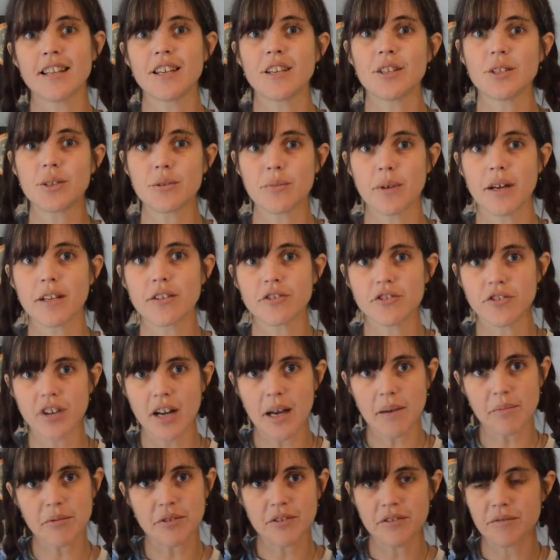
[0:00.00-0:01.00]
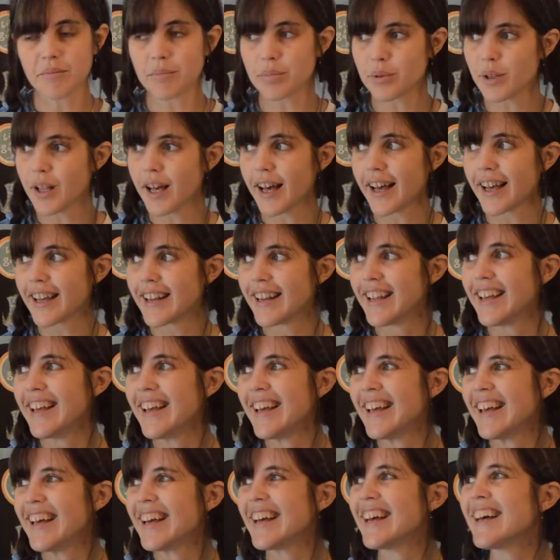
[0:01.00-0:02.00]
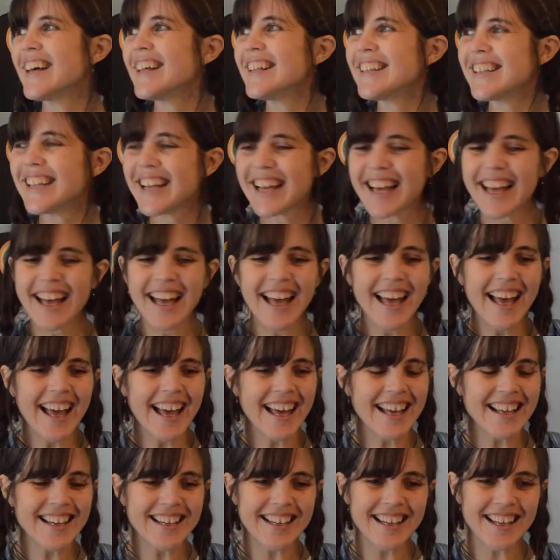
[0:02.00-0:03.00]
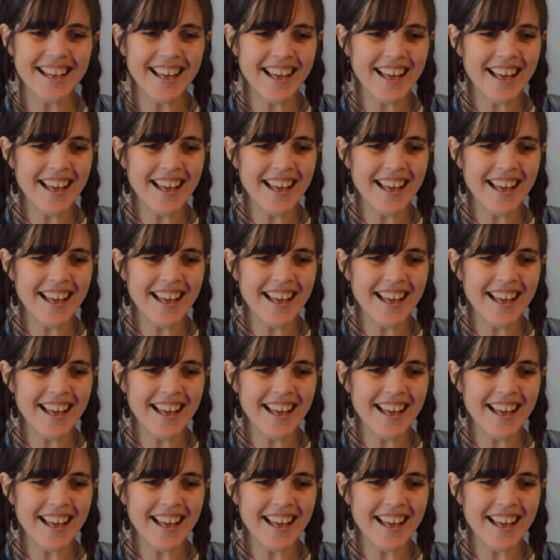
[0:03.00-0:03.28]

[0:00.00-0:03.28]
he sweat drops of blood. And